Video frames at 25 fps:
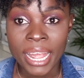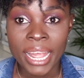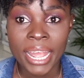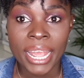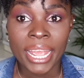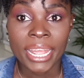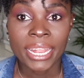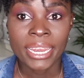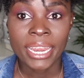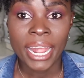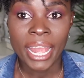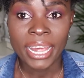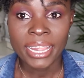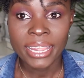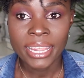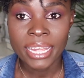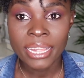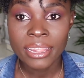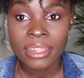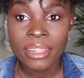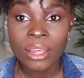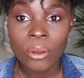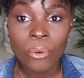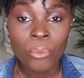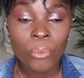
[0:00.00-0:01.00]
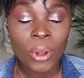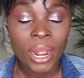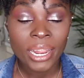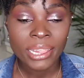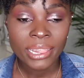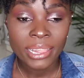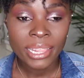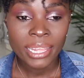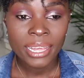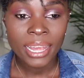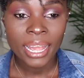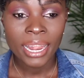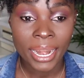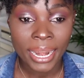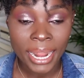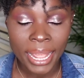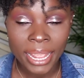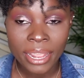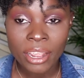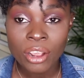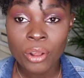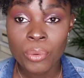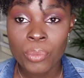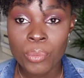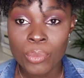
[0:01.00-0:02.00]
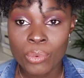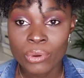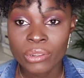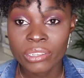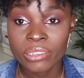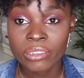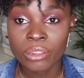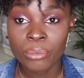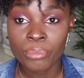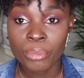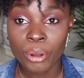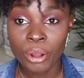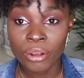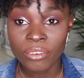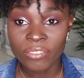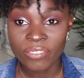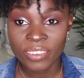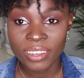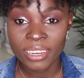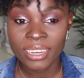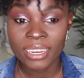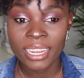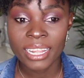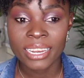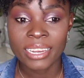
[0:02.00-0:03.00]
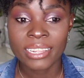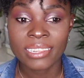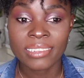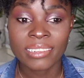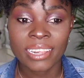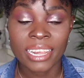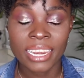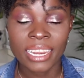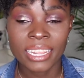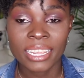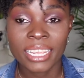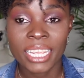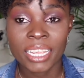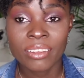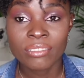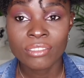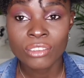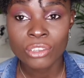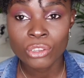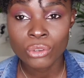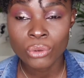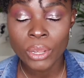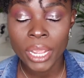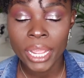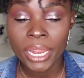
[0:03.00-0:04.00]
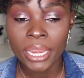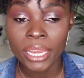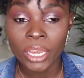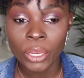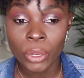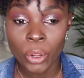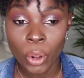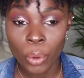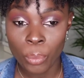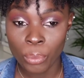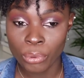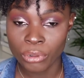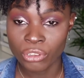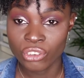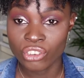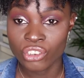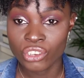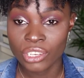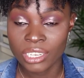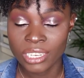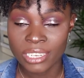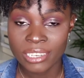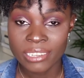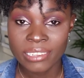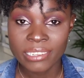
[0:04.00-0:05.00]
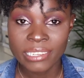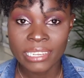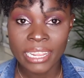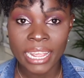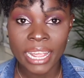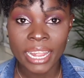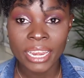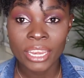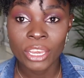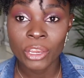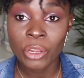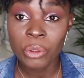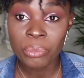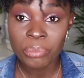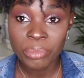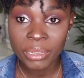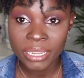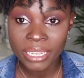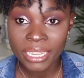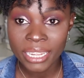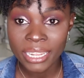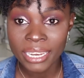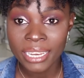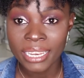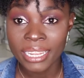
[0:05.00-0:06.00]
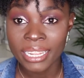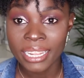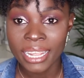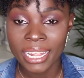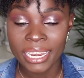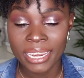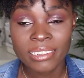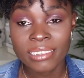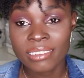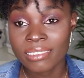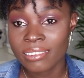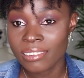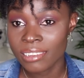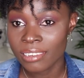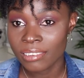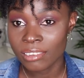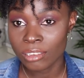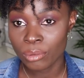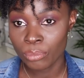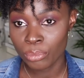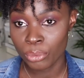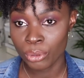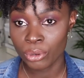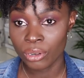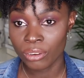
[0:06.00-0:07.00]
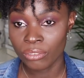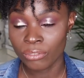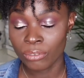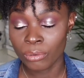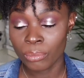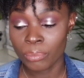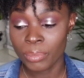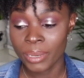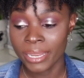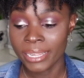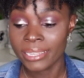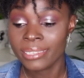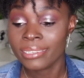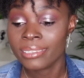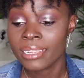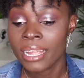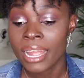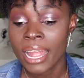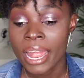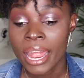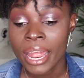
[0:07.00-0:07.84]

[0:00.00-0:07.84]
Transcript: And I think that one thing I like most about Finland is that it gives you a new opportunity, a new beginning, and it's just a beautiful place.